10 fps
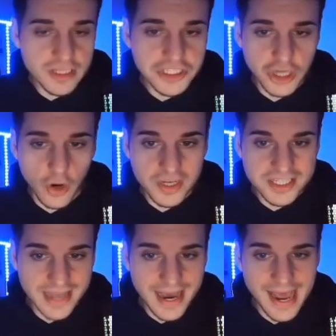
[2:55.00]
so, he's
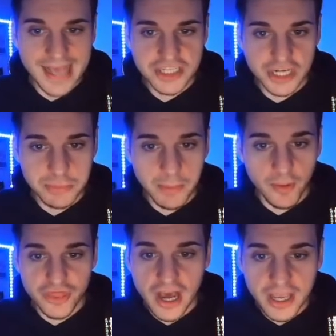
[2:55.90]
not as good as people
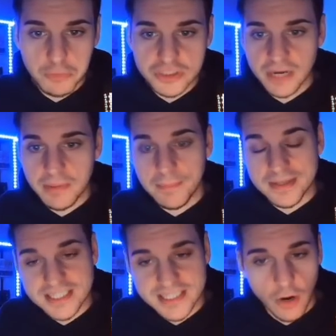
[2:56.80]
thought he was going to be, but
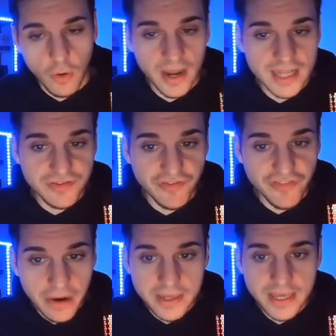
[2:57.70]
still, it's
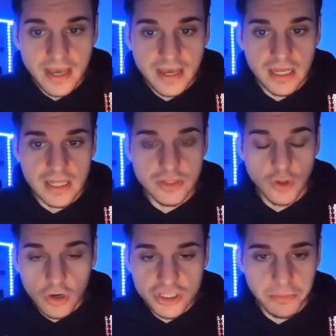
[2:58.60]
very
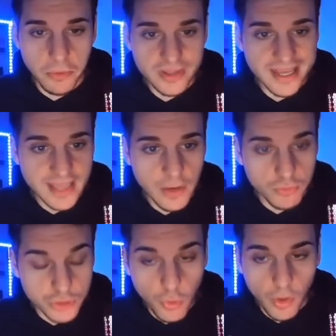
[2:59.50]
noticeable that they
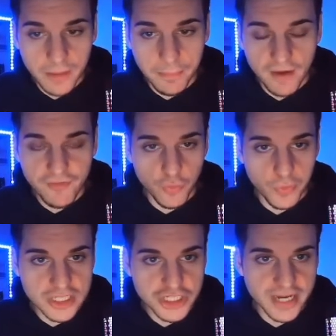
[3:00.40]
do want to buff
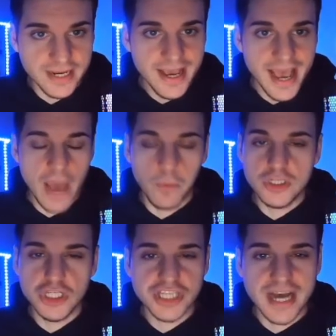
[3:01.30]
regen. And we
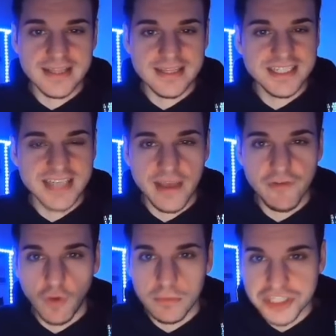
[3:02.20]
just got the second
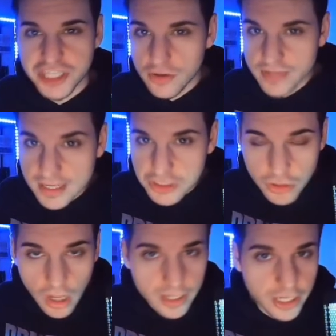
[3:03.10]
form cell not too
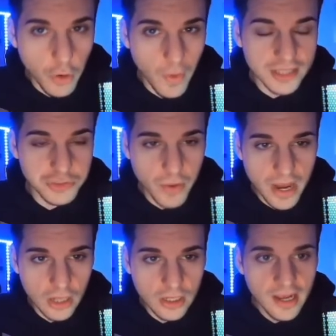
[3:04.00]
long ago as well.